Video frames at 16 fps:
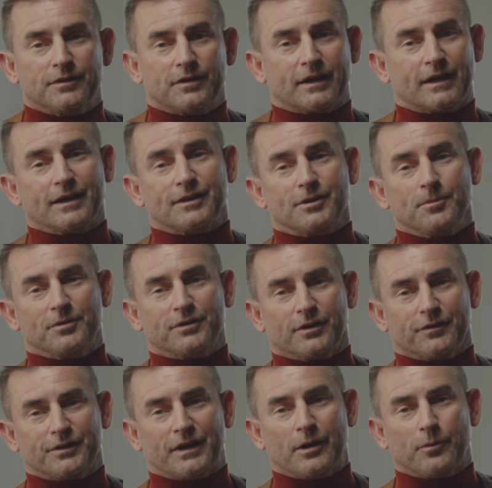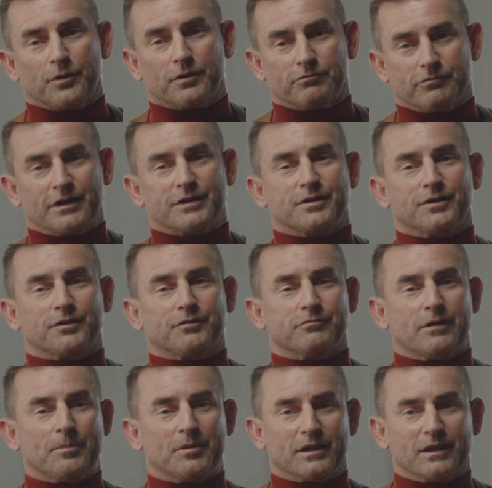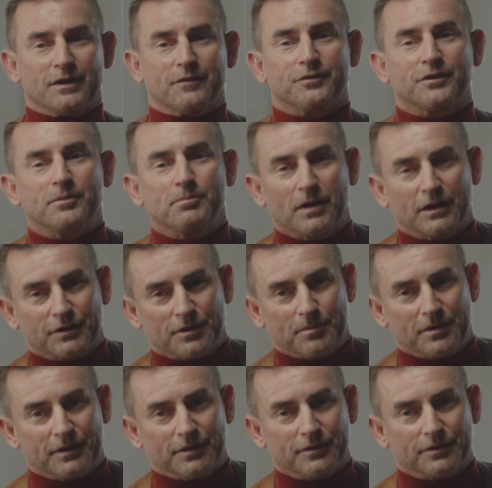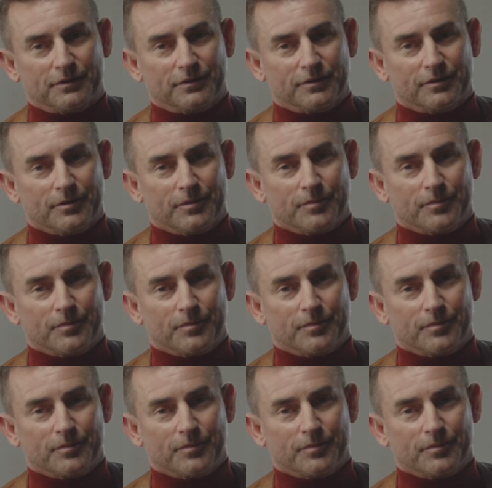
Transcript: to kit themselves out with wrenches, rubber gloves, and multimeters.